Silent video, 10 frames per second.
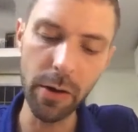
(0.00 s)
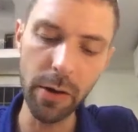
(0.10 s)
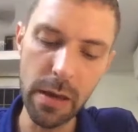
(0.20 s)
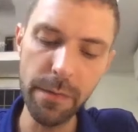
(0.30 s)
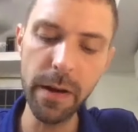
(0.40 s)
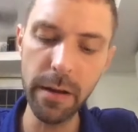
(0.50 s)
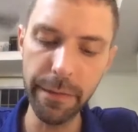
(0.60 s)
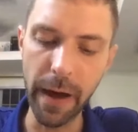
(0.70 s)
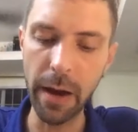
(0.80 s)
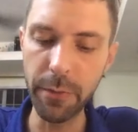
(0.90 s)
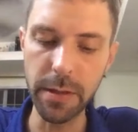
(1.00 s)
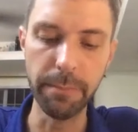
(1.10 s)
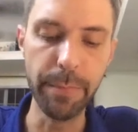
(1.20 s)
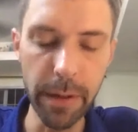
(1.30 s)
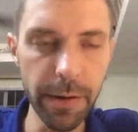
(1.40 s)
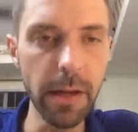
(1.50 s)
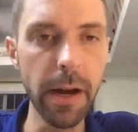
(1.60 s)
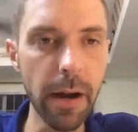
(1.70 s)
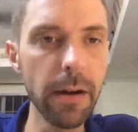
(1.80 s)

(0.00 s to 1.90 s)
even if I was a billionaire,